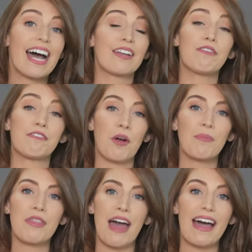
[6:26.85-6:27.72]
And
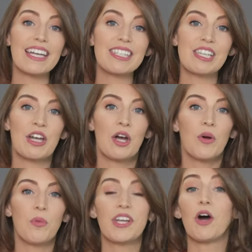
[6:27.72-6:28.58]
from that,
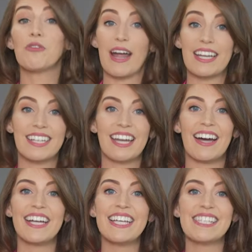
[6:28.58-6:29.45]
we got
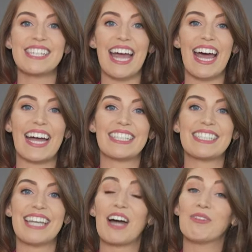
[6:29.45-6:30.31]
recognized
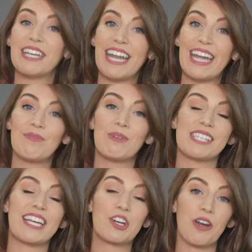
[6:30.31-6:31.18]
and our name
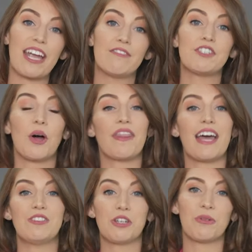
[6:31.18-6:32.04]
was engraved on
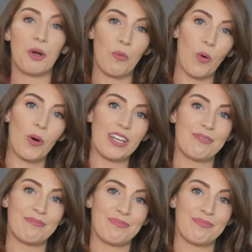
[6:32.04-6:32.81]
their donor wall.